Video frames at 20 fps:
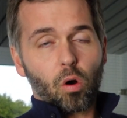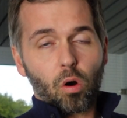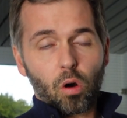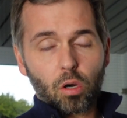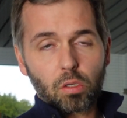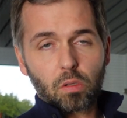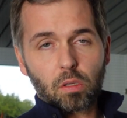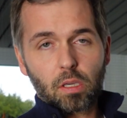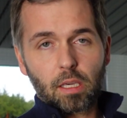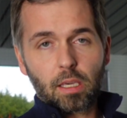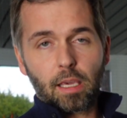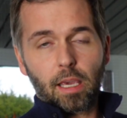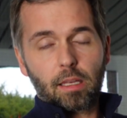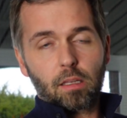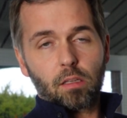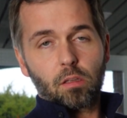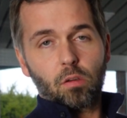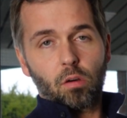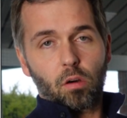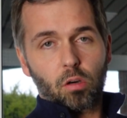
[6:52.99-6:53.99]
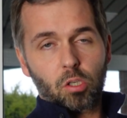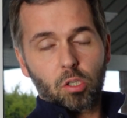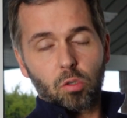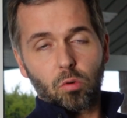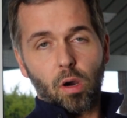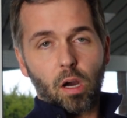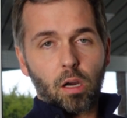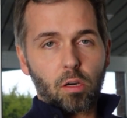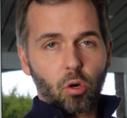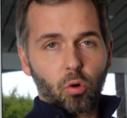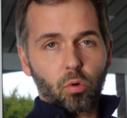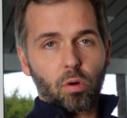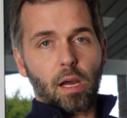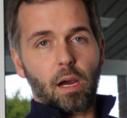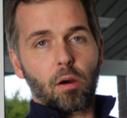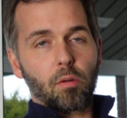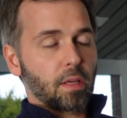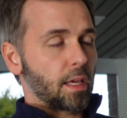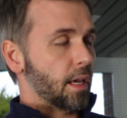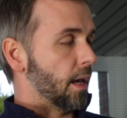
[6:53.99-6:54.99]
or you can get your QR code
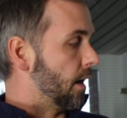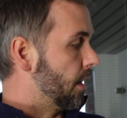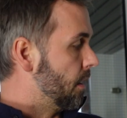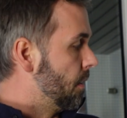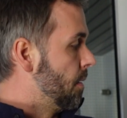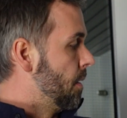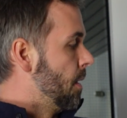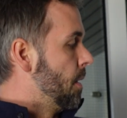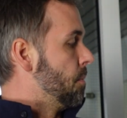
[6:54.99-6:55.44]
out again